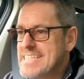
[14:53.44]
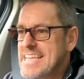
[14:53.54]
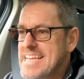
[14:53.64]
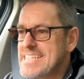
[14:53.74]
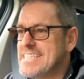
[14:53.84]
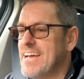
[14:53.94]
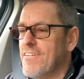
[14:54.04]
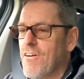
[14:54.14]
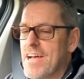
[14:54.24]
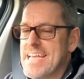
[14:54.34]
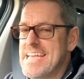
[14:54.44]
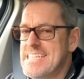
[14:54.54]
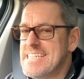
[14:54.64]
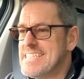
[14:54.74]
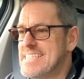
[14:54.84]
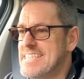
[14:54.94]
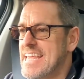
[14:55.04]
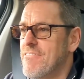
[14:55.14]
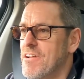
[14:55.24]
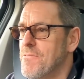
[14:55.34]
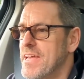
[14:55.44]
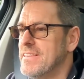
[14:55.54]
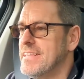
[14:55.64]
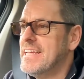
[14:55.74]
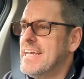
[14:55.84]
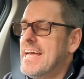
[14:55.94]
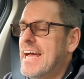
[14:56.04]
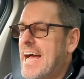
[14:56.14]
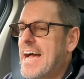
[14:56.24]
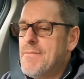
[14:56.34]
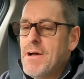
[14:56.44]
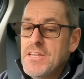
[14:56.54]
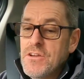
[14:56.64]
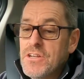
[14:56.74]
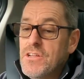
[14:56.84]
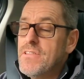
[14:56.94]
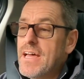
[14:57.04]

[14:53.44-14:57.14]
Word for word: seats, I've got a heated steering wheel, and you can do